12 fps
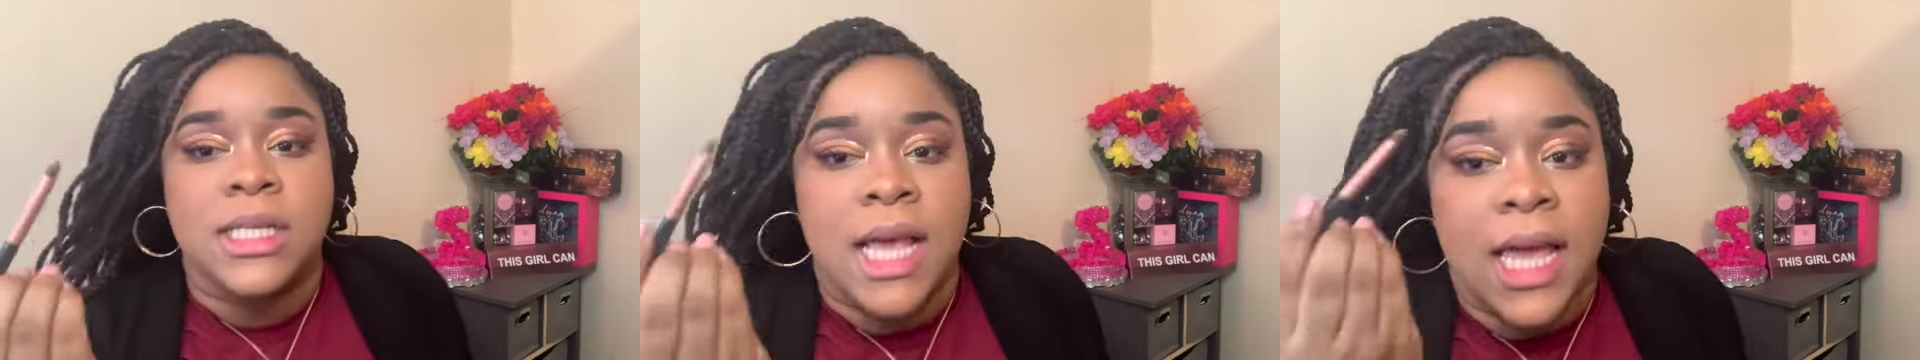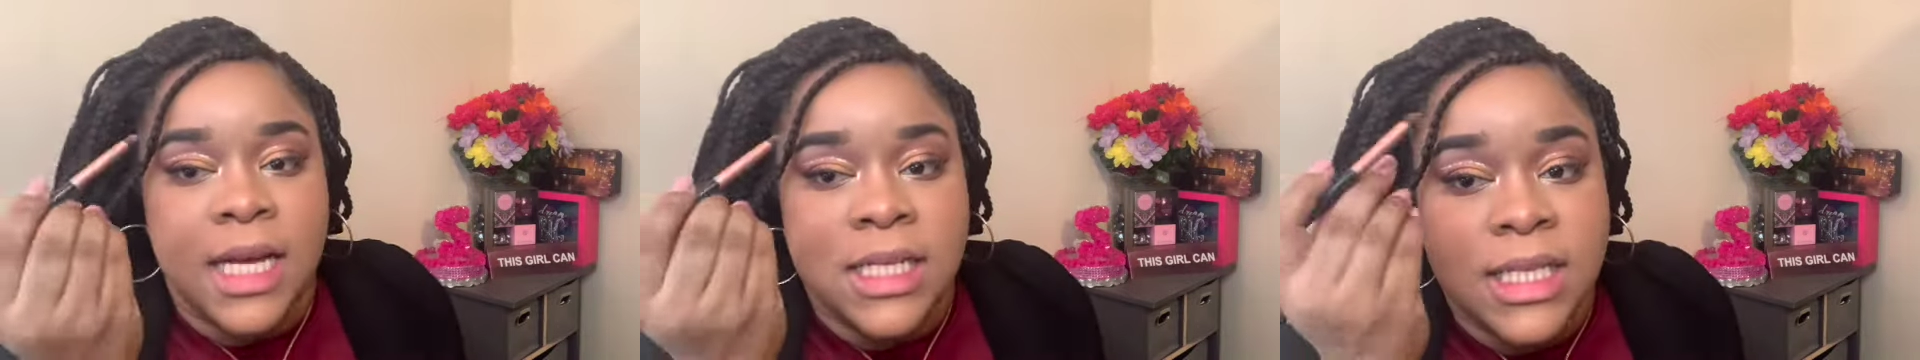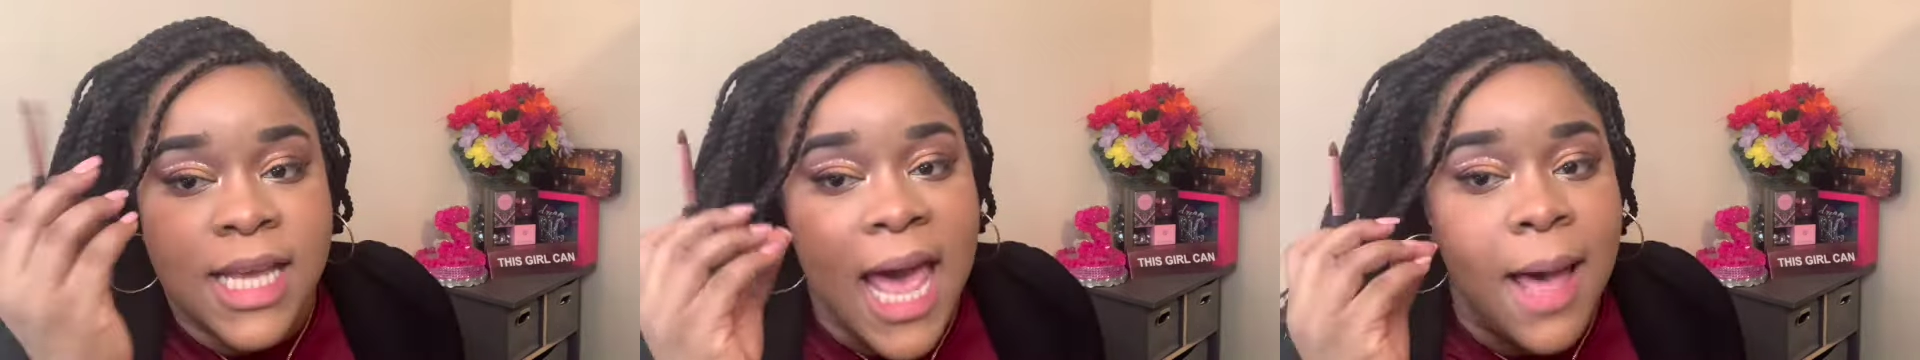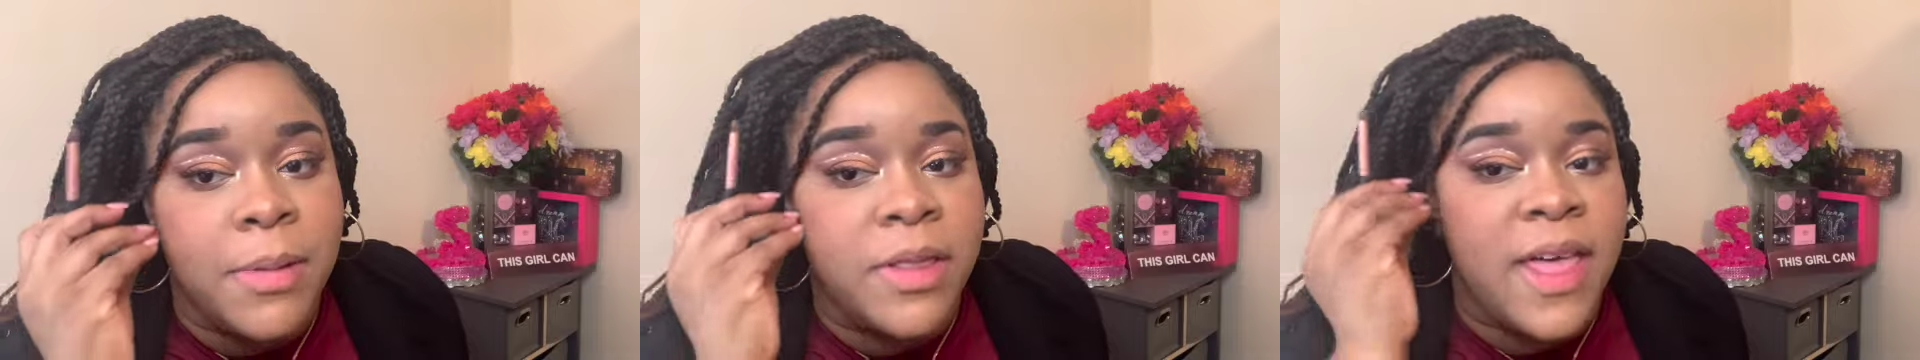take a
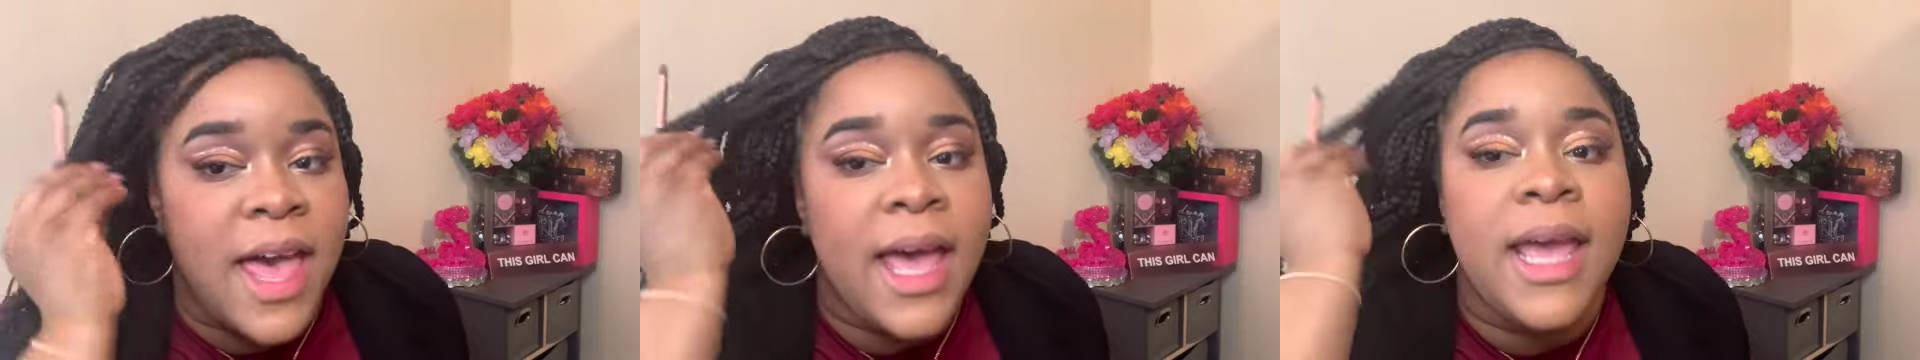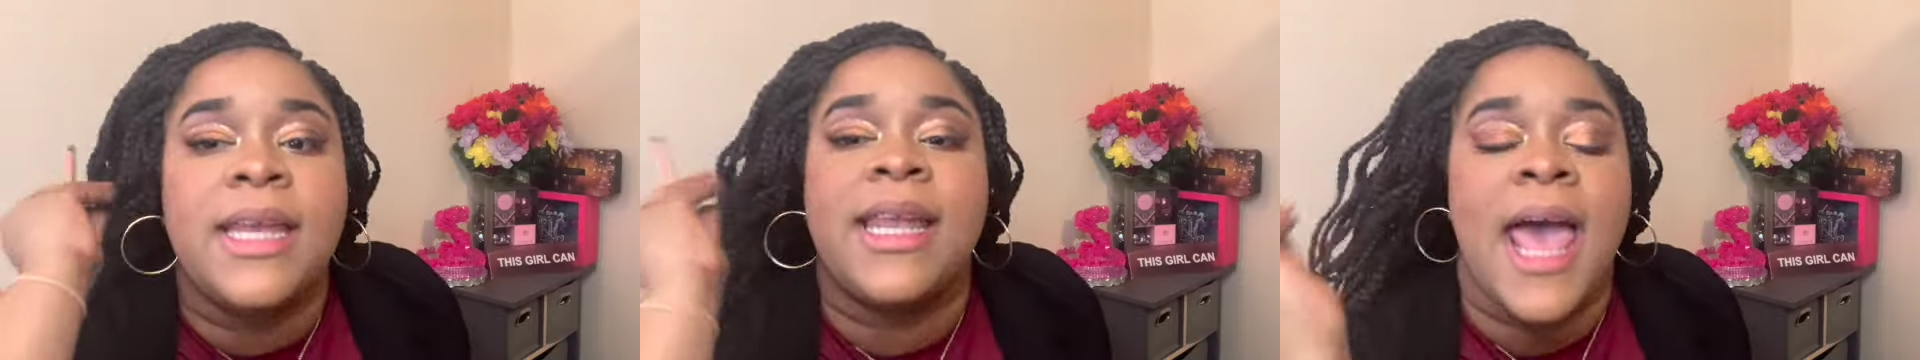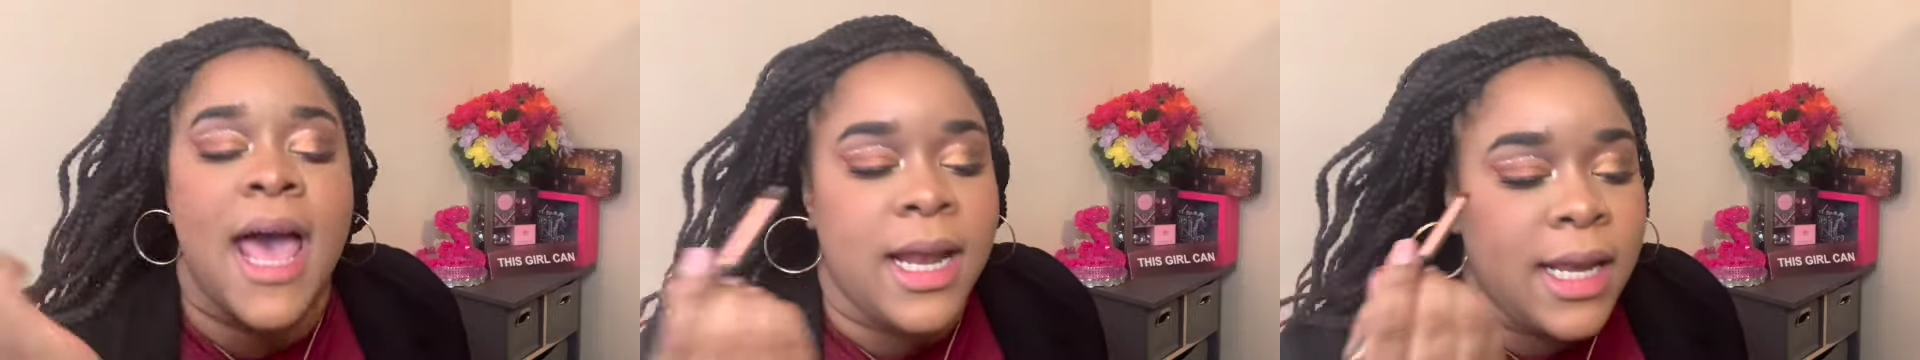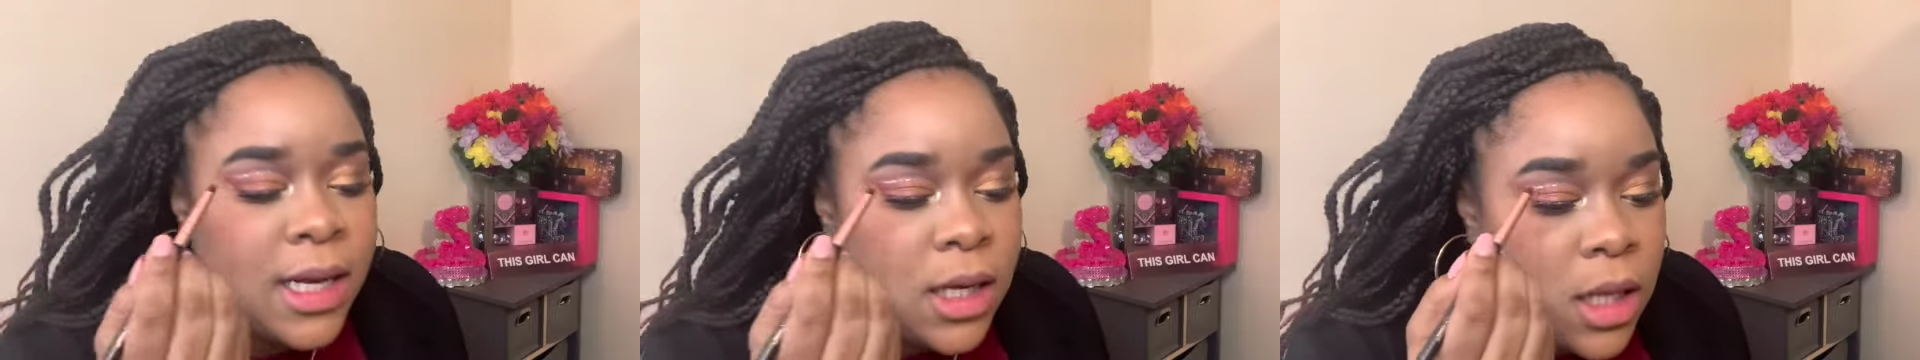dab of that and
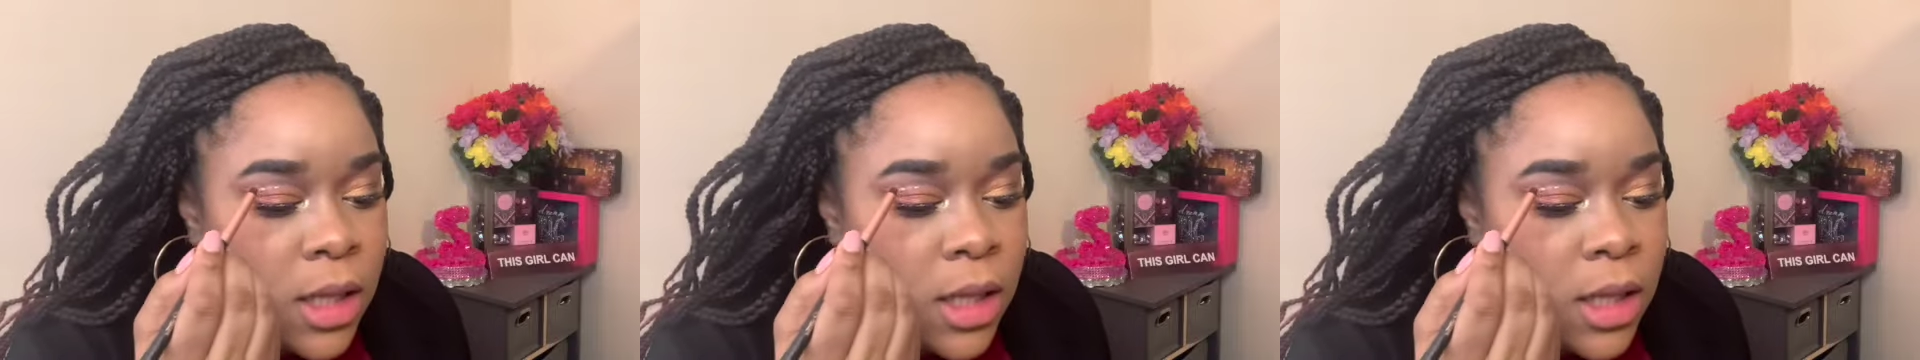add it,